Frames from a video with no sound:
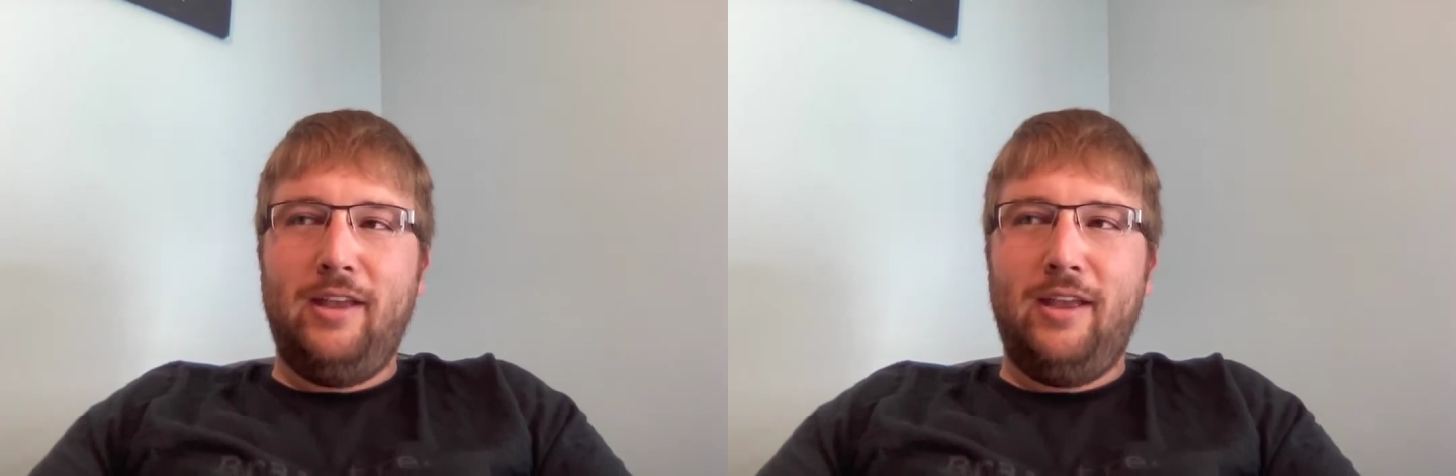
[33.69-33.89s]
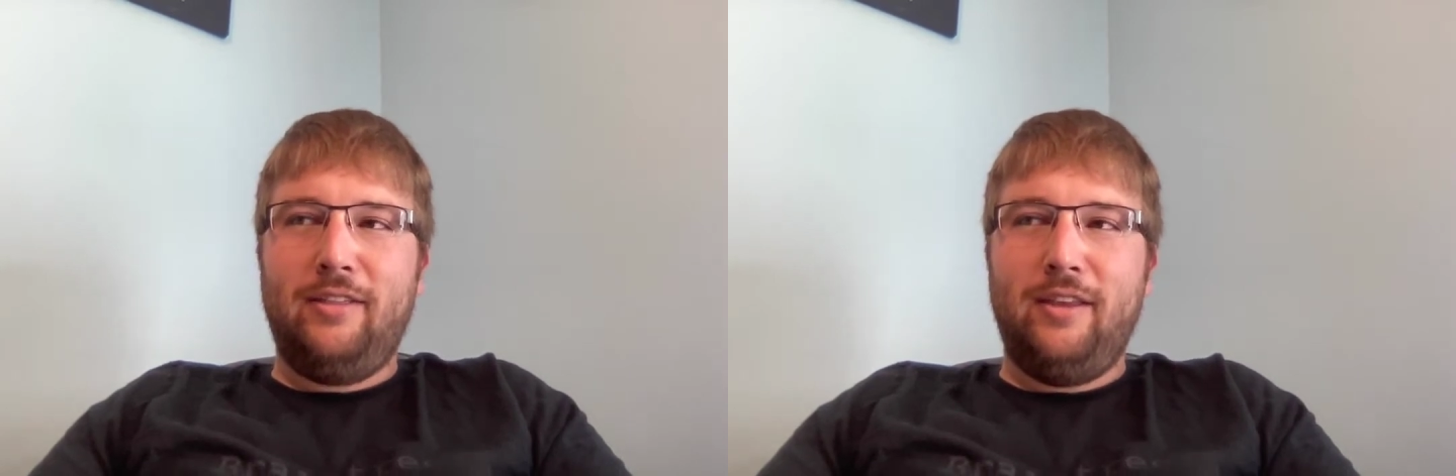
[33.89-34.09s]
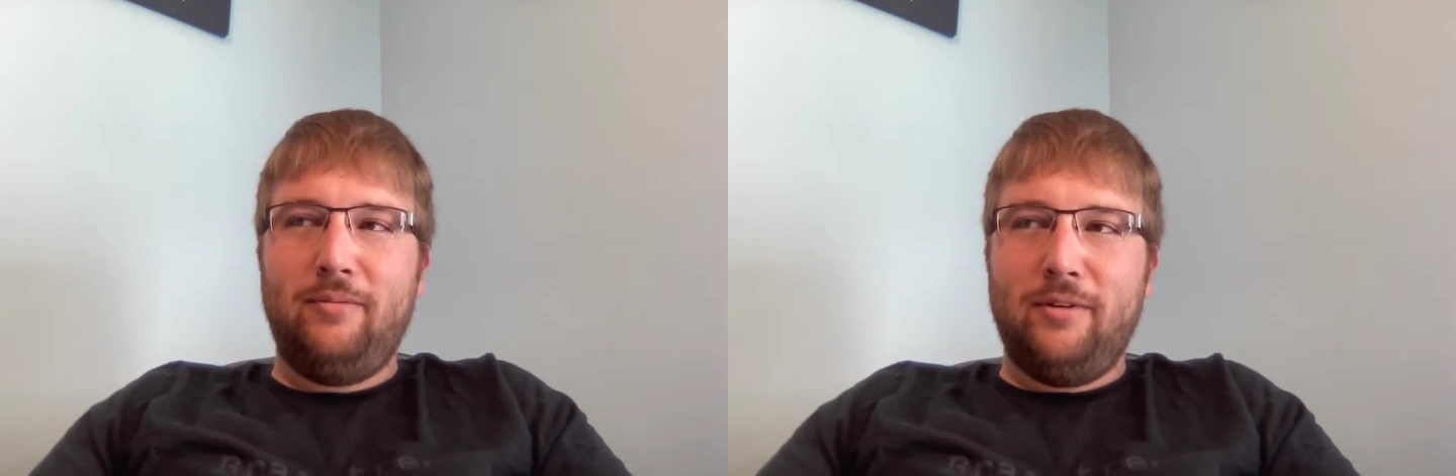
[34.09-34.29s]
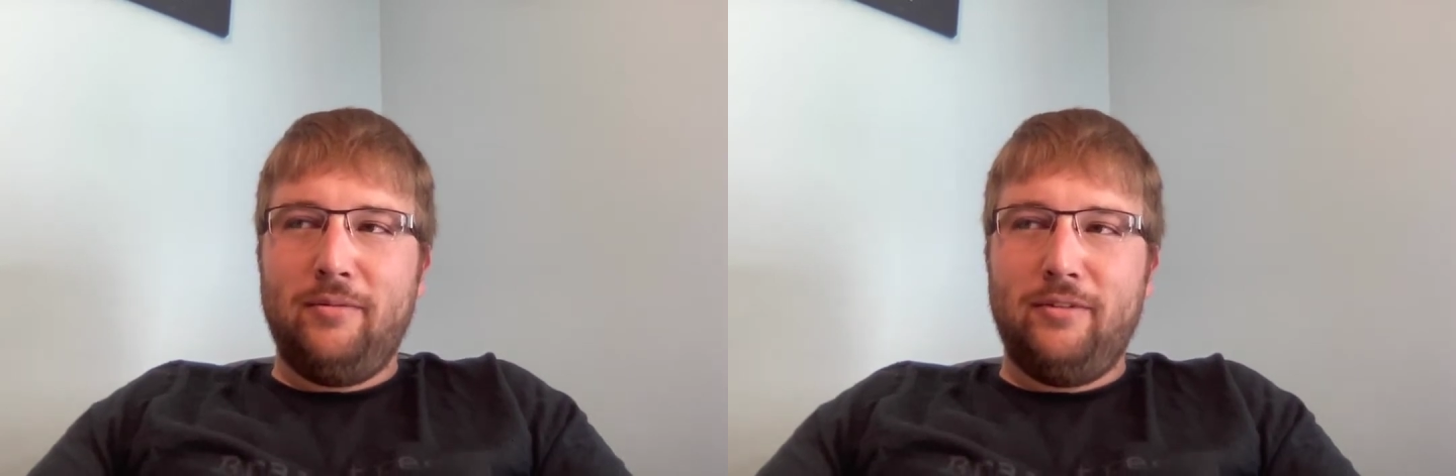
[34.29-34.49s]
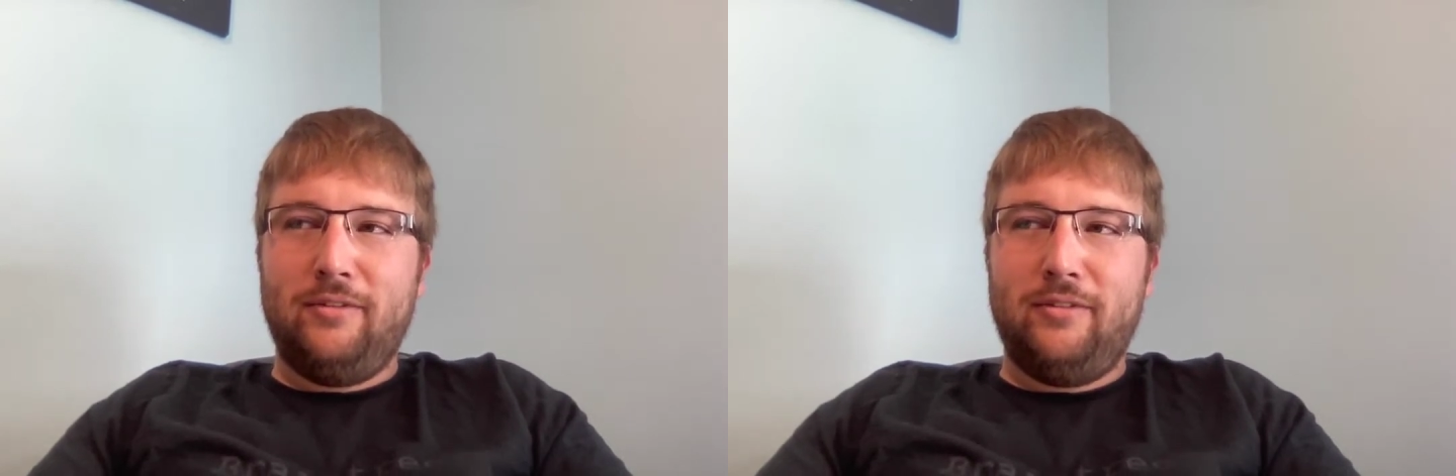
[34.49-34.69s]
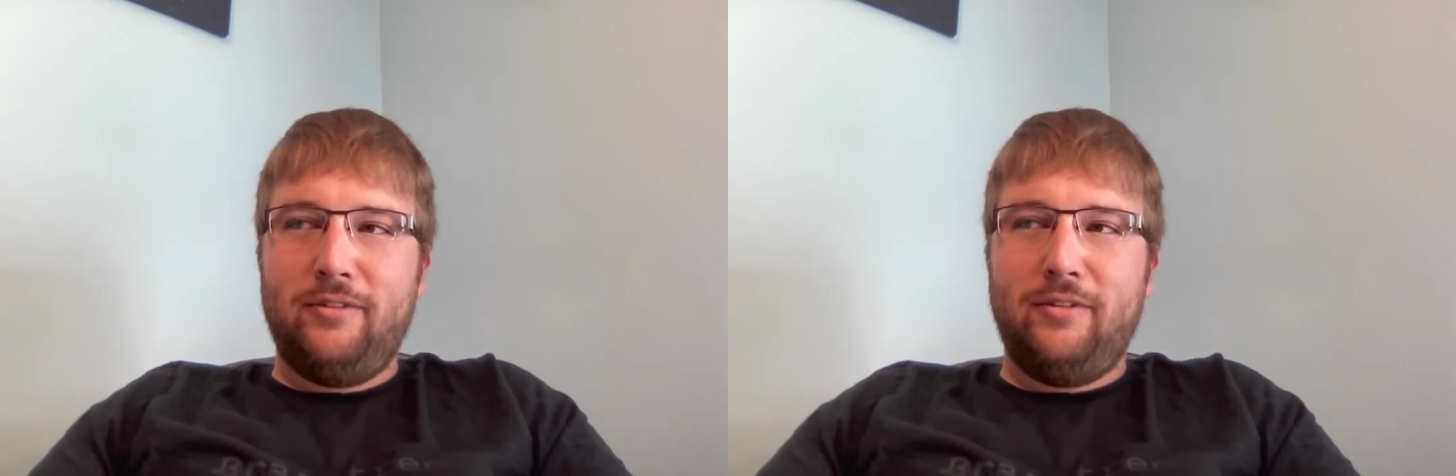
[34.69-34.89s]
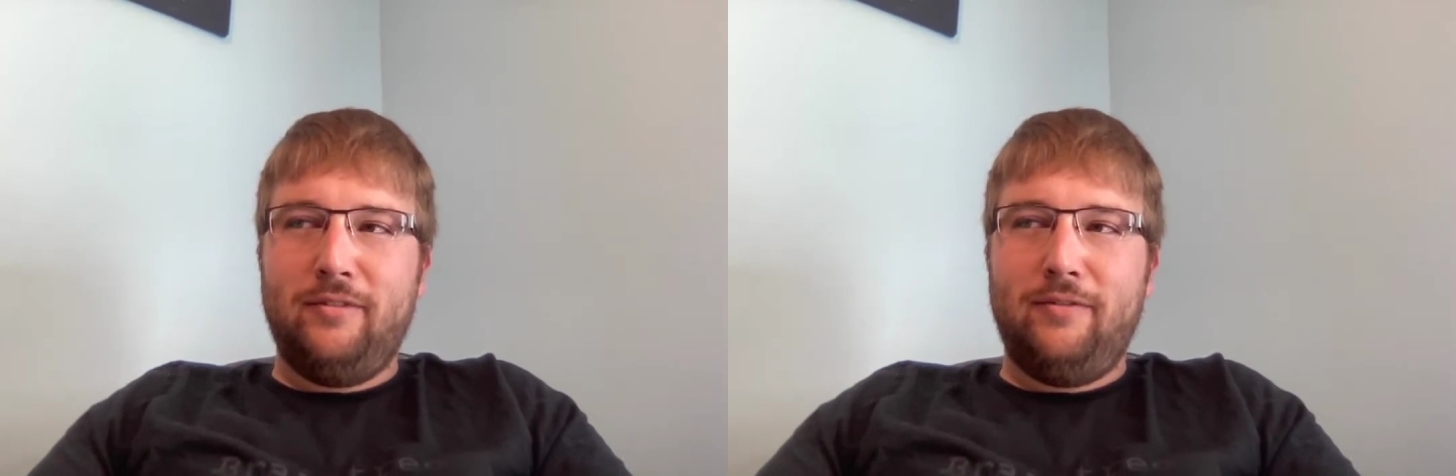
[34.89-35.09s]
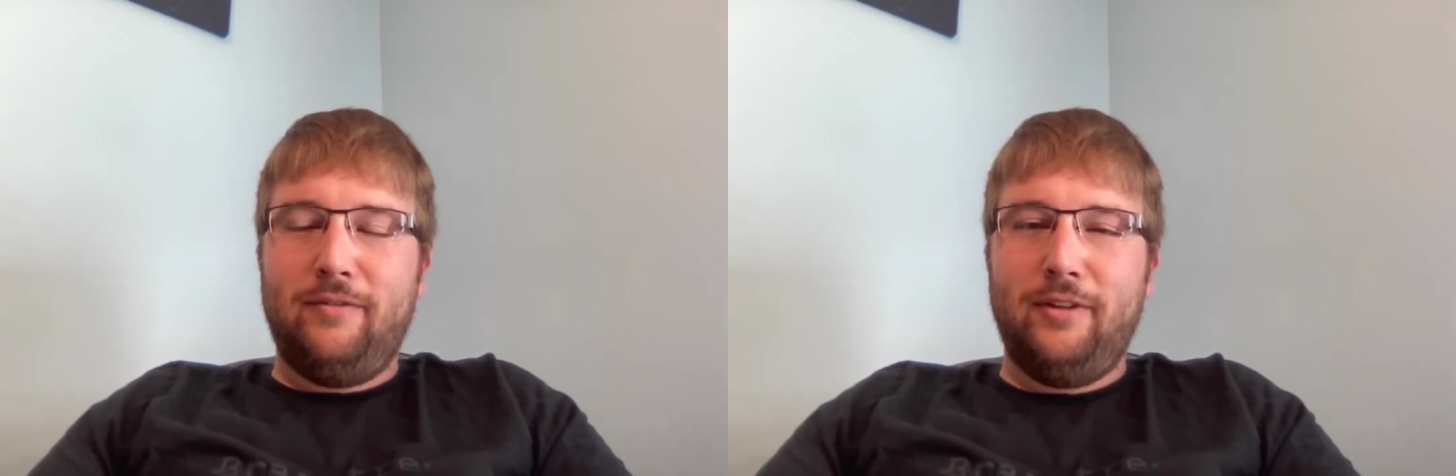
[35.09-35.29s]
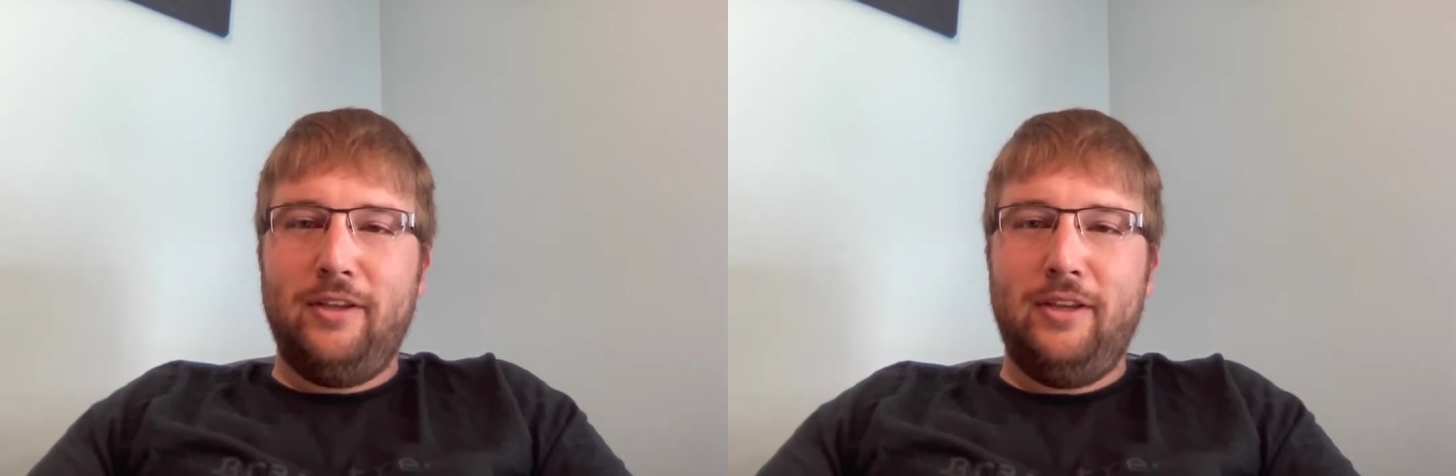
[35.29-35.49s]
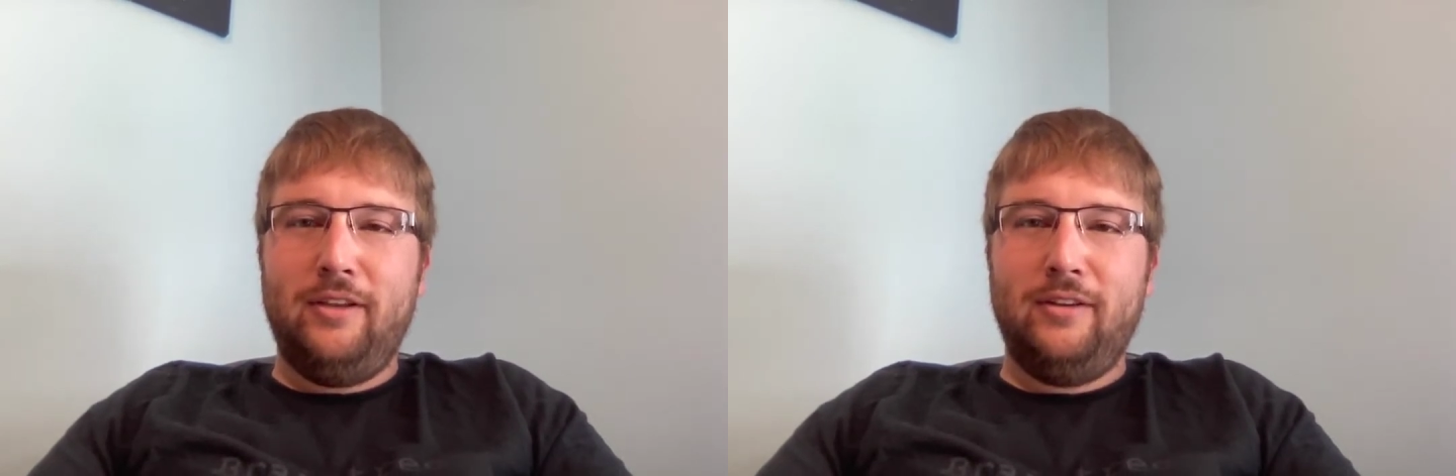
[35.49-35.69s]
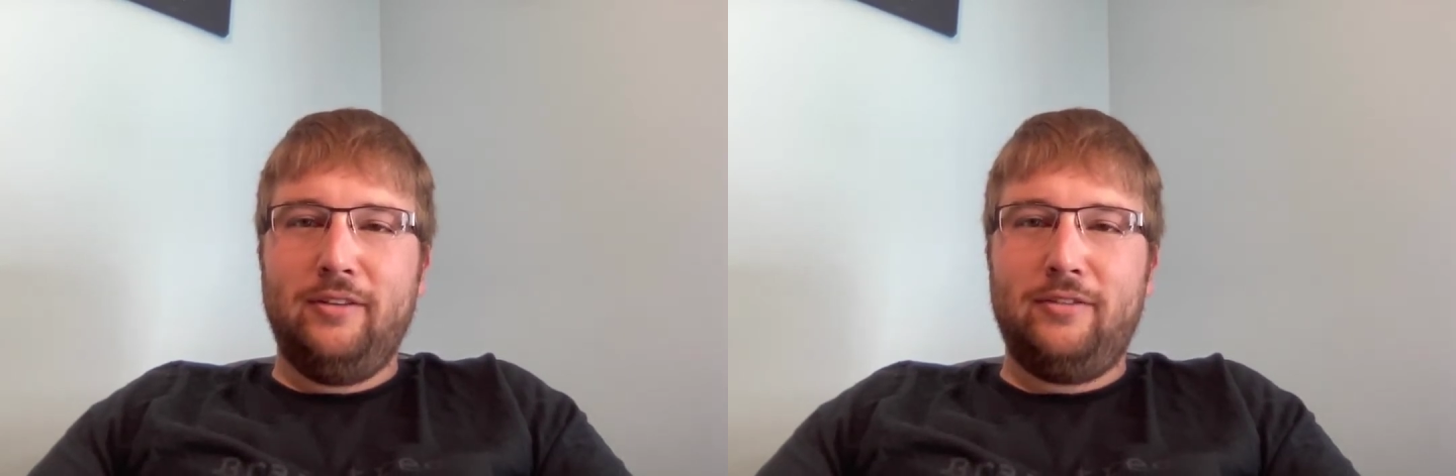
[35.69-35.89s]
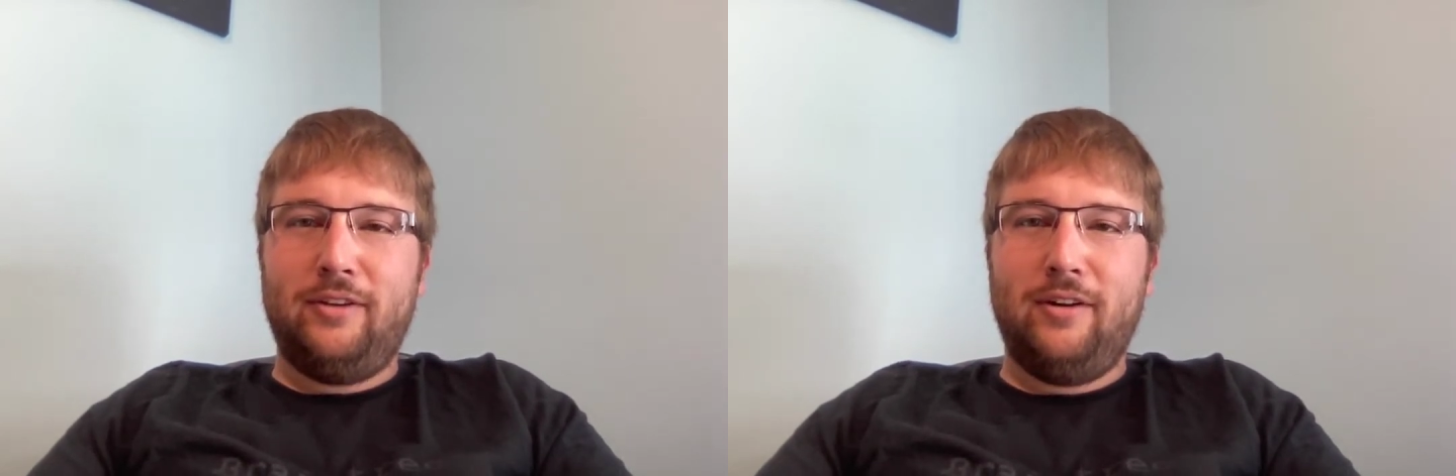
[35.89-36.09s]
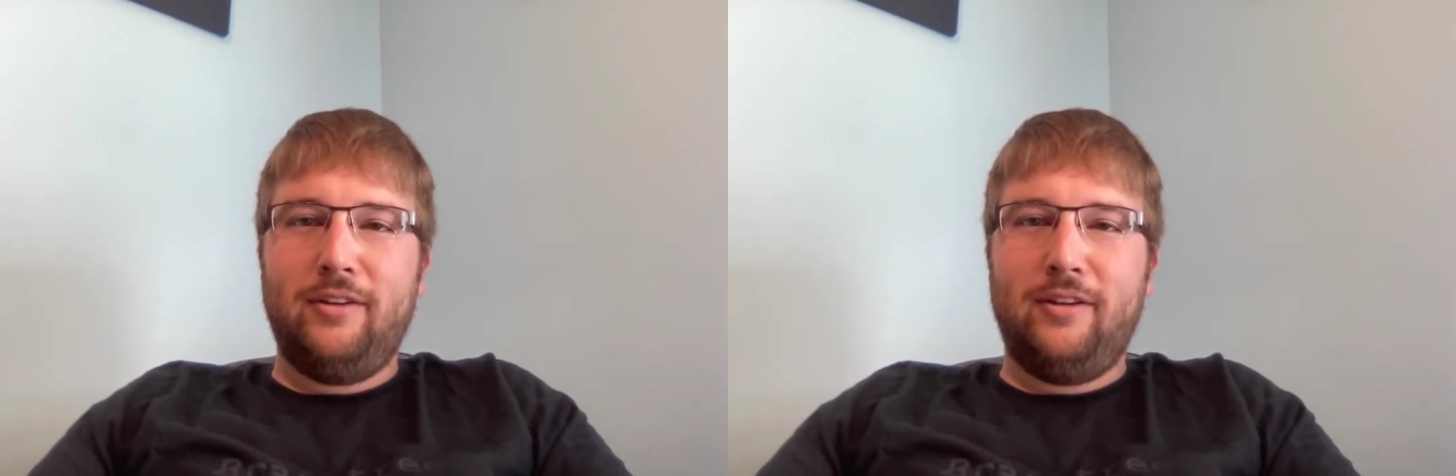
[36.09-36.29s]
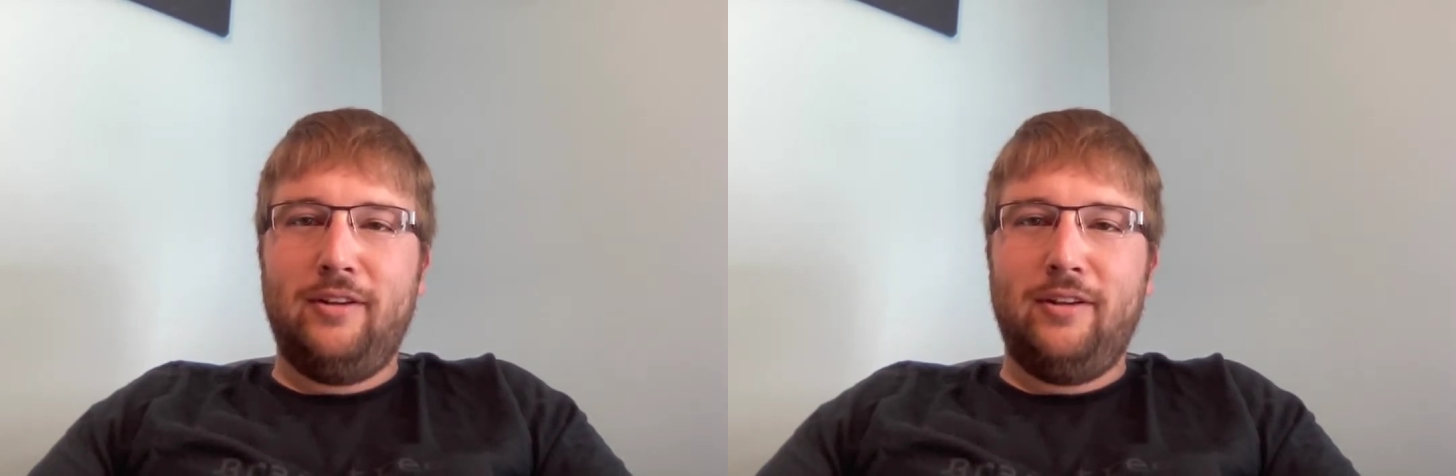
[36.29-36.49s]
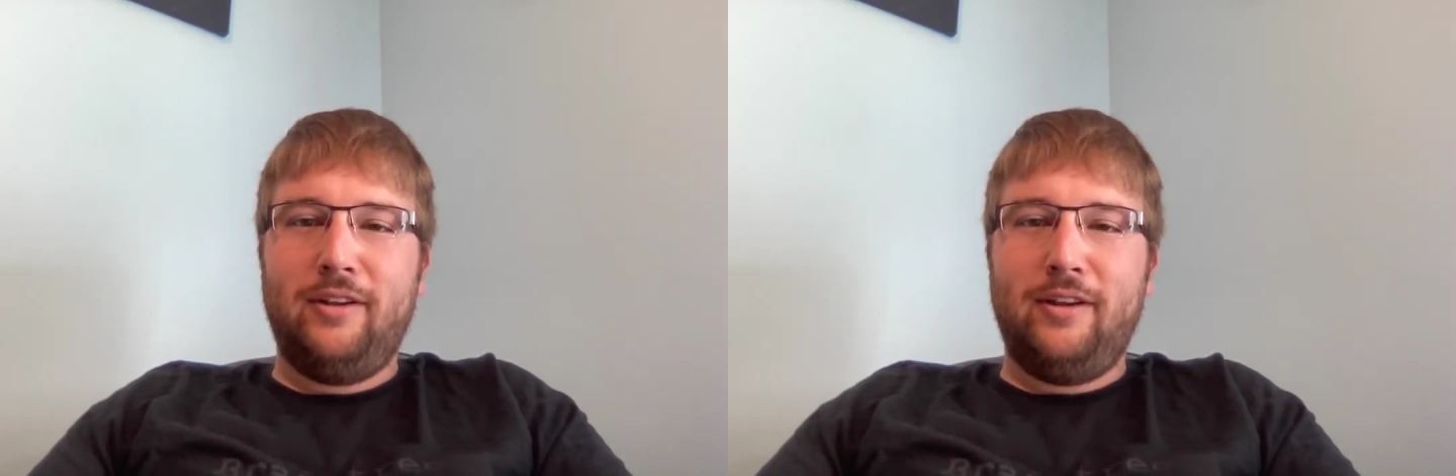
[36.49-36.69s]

And then when it was fully started,